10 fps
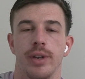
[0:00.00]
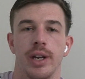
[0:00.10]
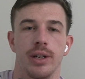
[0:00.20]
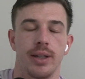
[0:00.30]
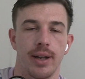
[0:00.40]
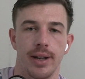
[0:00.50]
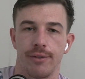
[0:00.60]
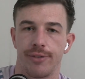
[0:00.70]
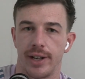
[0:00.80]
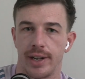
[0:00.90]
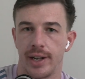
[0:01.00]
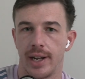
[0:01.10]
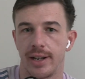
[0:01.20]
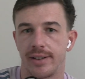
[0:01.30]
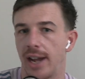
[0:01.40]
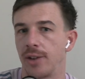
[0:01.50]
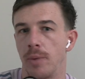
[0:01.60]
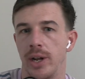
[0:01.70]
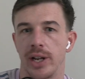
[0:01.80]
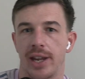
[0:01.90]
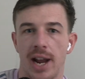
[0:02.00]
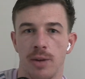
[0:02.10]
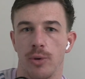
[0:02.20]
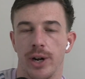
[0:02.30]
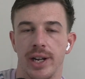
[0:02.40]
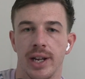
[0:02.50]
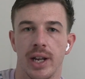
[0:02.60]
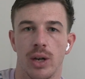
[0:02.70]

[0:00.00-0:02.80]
He did it for Tasman and Canterbury,